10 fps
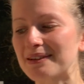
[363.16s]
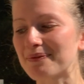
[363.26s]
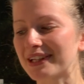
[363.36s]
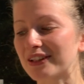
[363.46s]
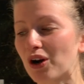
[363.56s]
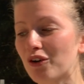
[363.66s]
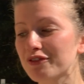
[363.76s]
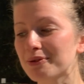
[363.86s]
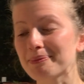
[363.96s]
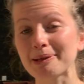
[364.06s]
something that
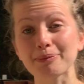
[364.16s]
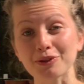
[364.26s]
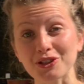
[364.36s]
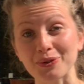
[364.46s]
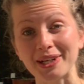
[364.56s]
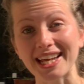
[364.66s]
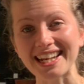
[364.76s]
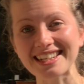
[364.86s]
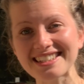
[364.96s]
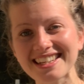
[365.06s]
often people do in a
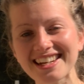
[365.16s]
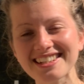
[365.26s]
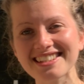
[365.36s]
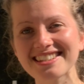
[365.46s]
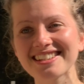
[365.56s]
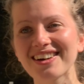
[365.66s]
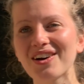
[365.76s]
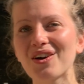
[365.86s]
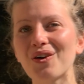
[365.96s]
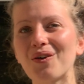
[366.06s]
hidden sense
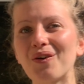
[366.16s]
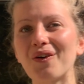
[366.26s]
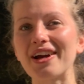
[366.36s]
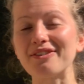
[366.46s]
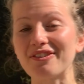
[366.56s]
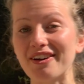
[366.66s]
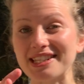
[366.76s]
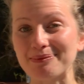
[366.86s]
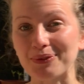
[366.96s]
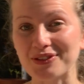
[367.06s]
or in very
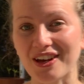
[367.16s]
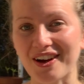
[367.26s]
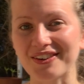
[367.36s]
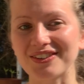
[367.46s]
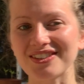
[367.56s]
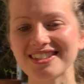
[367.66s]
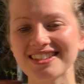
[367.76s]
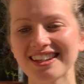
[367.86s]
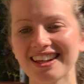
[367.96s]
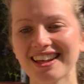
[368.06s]
small circles.